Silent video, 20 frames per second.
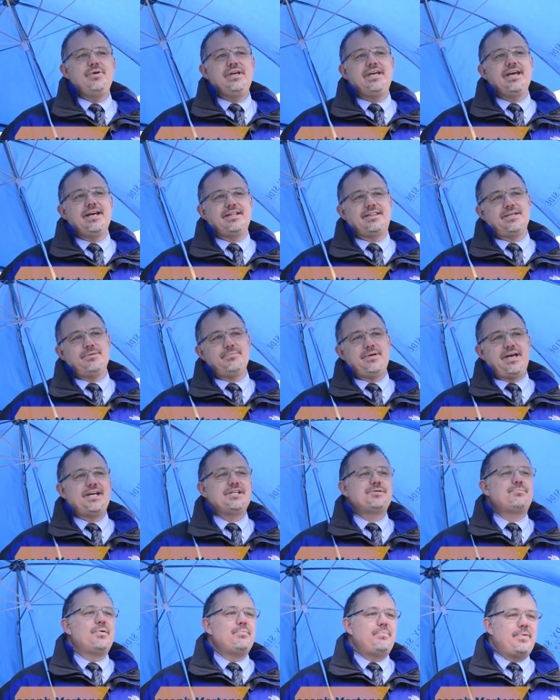we get them as
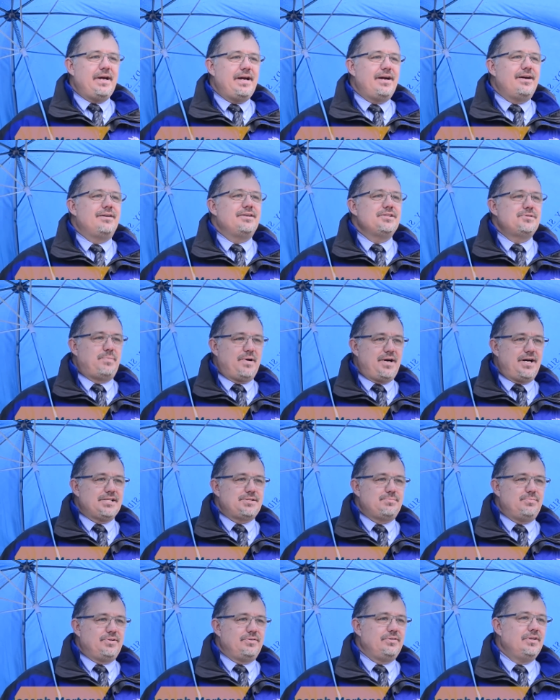prepared as
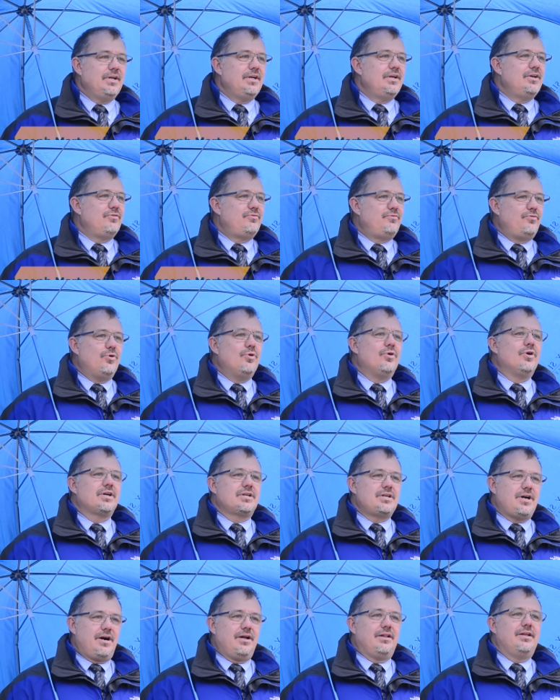possible for
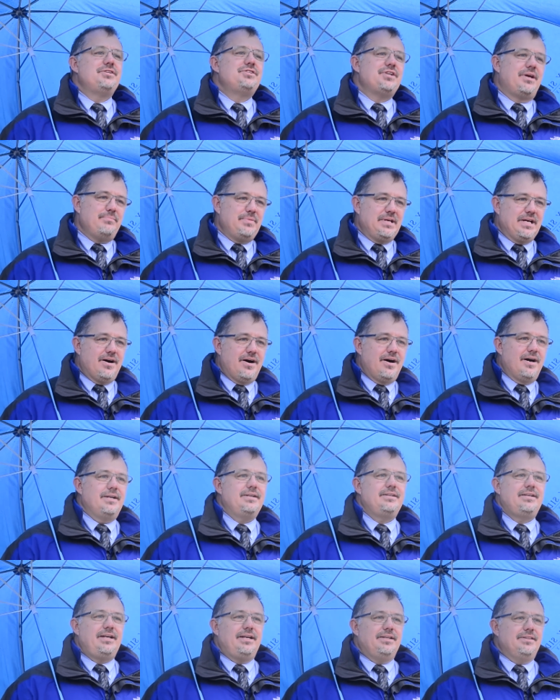college and beyond
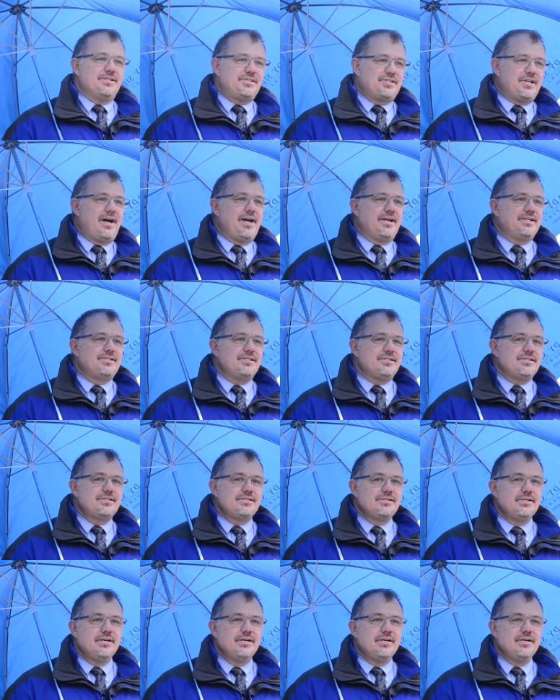in the sciences.